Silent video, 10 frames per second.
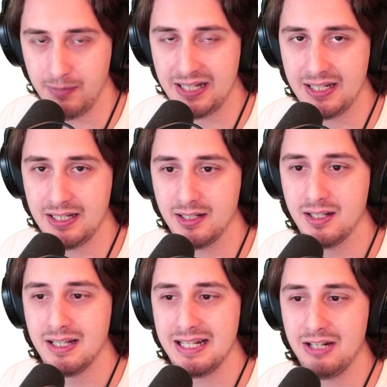making
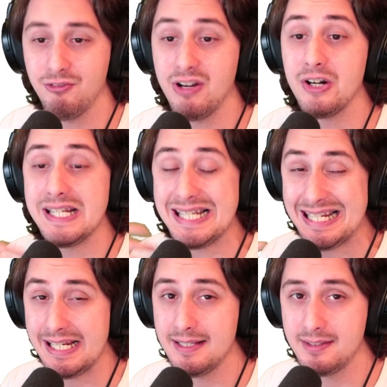it very
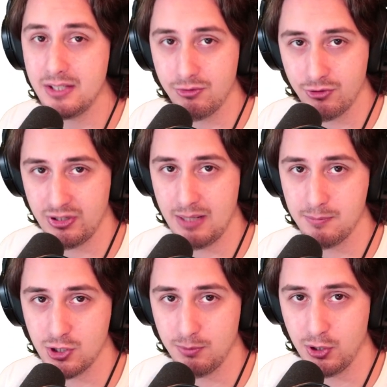easy for them
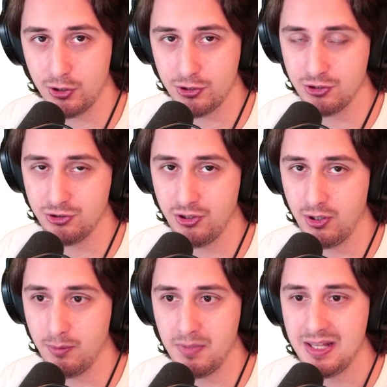to purchase
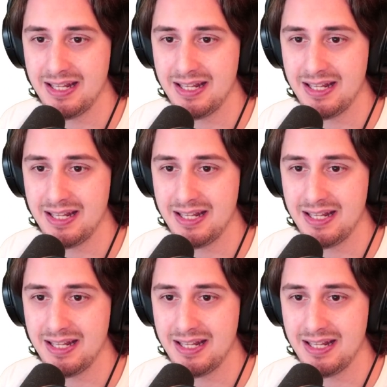them